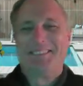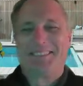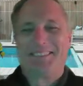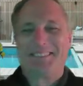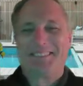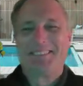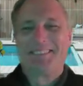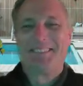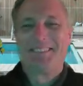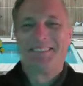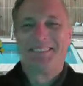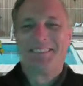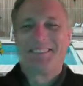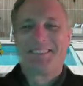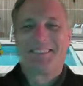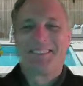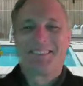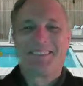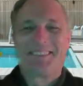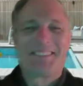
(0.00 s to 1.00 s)

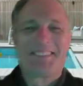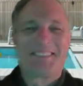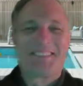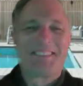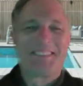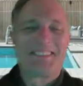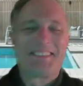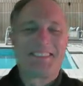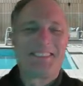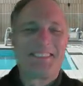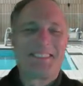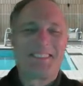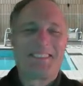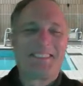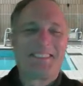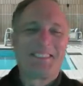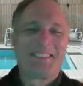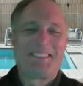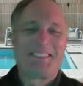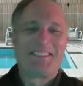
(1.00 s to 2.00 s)

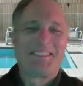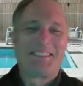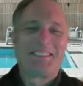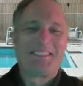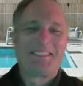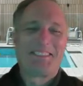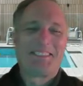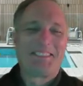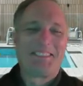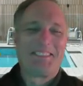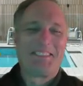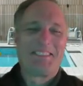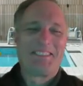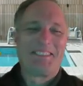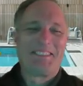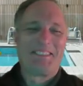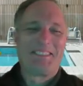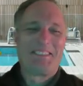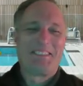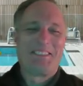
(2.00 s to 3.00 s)
The person shown says nothing.